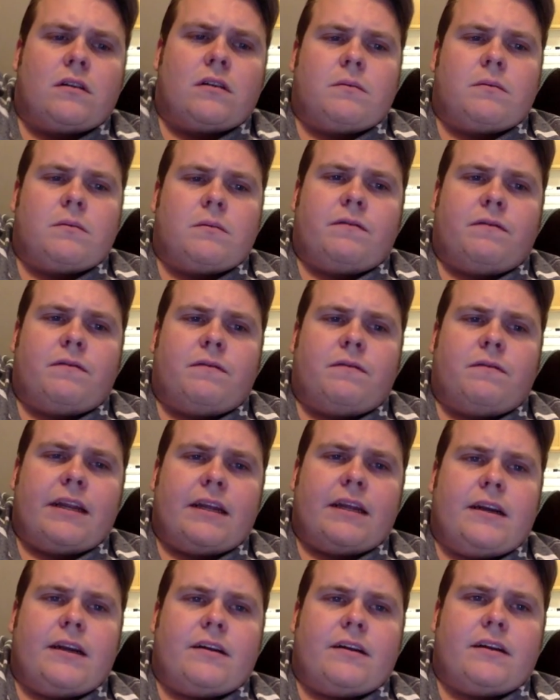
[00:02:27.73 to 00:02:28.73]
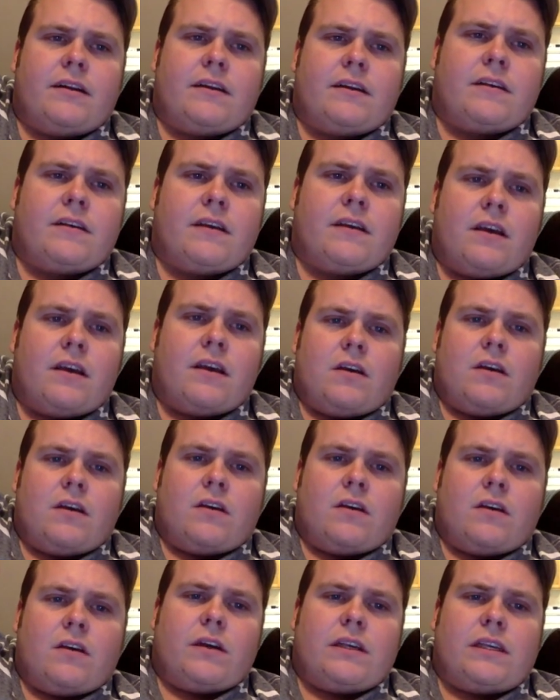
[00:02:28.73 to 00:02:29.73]
I'll find it. Here it is.
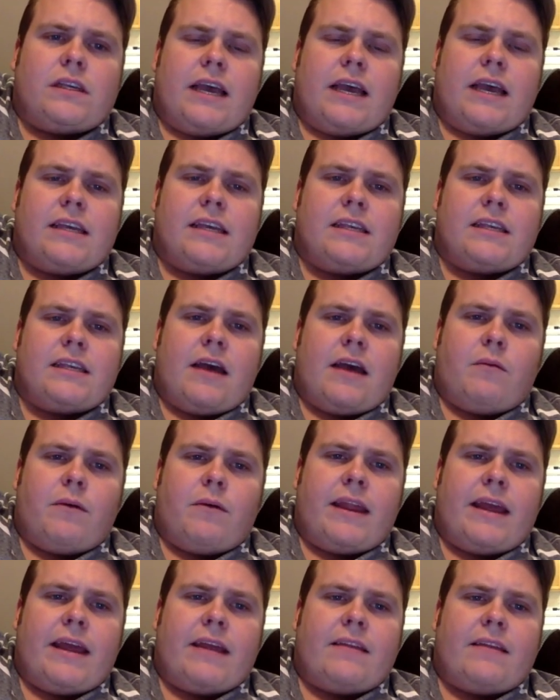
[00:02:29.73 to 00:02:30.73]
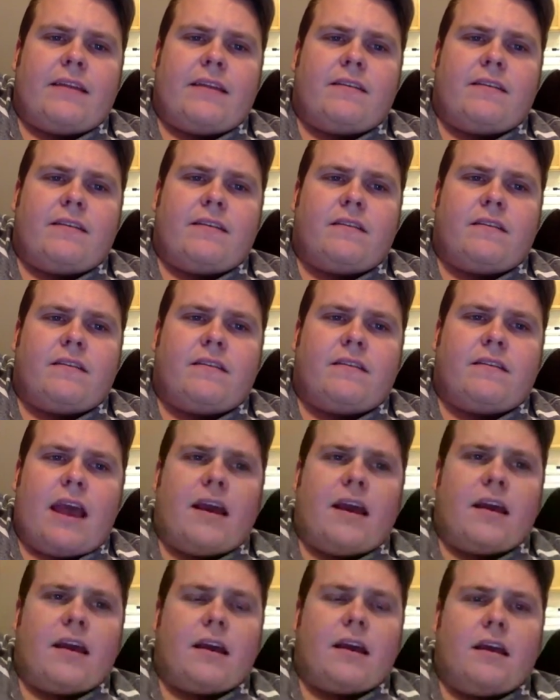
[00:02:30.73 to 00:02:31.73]
So it says that when it's
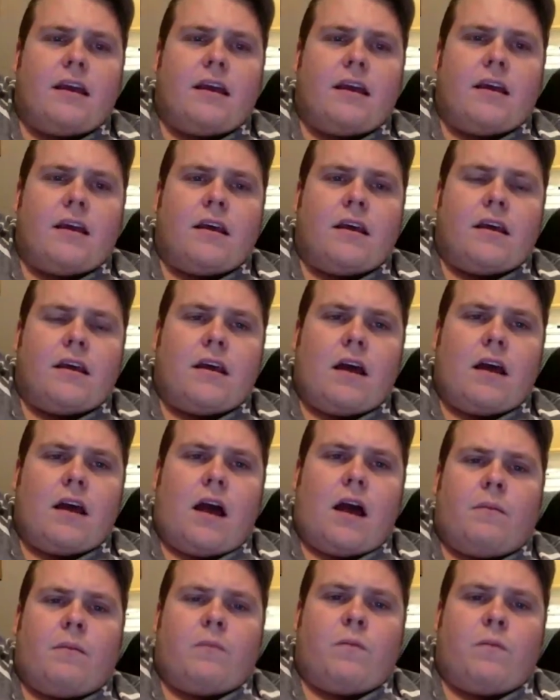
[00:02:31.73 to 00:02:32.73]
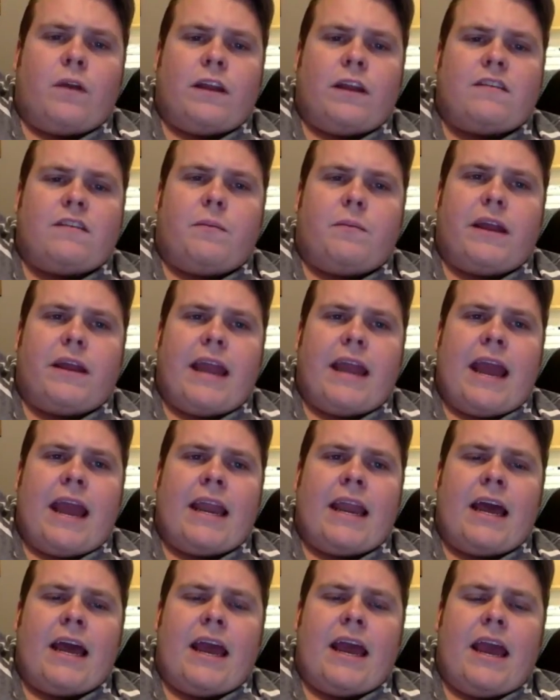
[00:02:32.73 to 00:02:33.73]
a
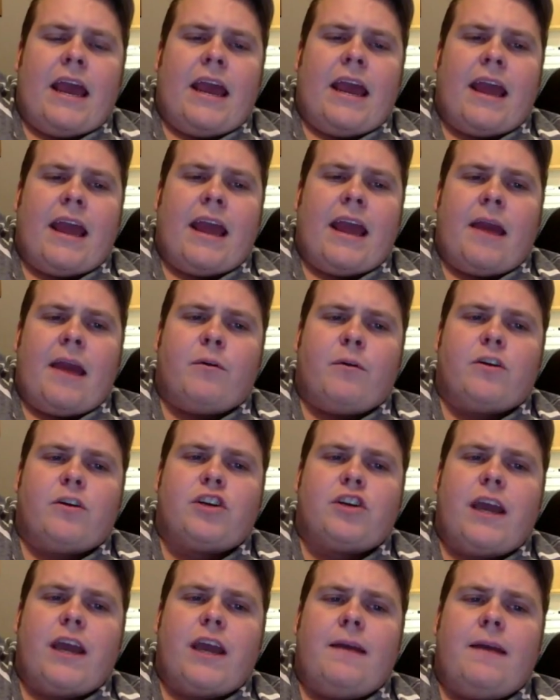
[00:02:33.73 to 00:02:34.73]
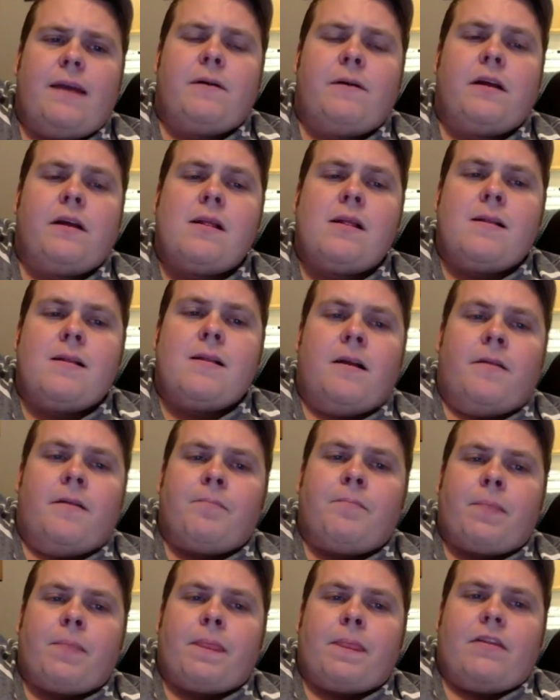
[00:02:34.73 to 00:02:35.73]
banana and hamburger shape,
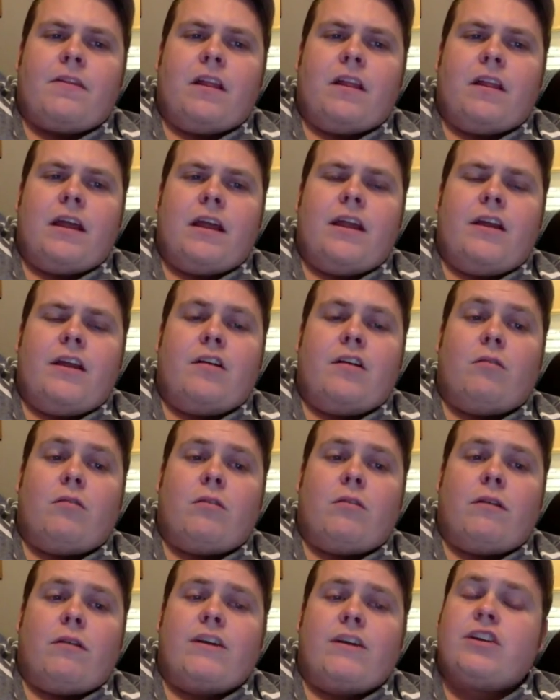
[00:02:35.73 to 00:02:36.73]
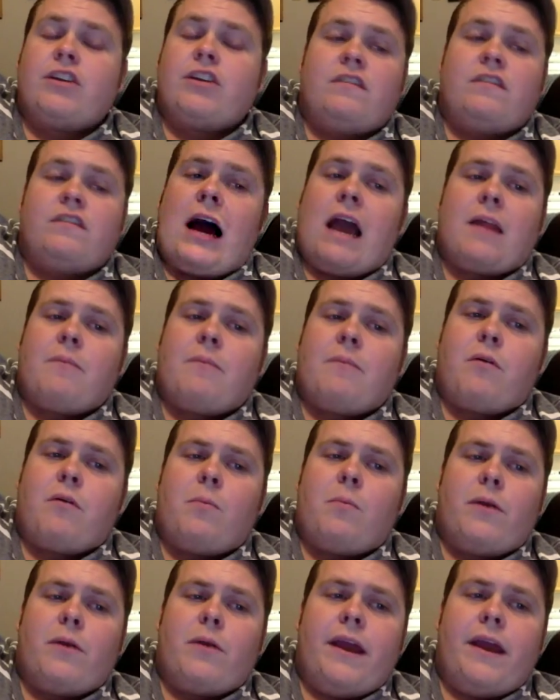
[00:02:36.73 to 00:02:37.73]
the linear regression is not
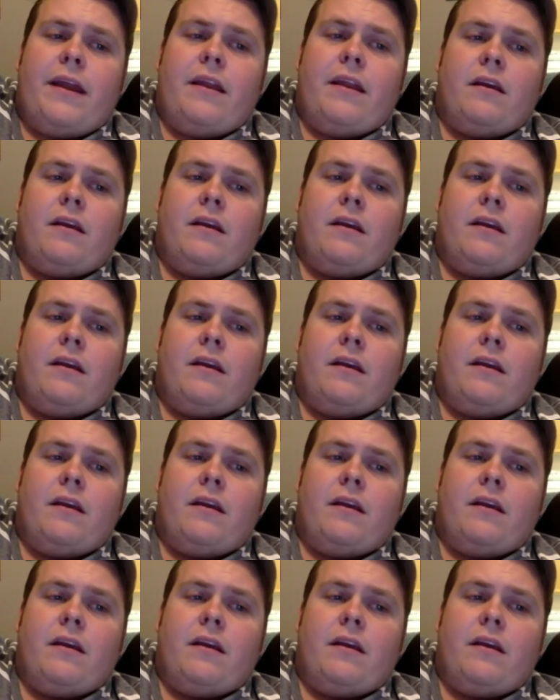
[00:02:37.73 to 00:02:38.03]
appropriate.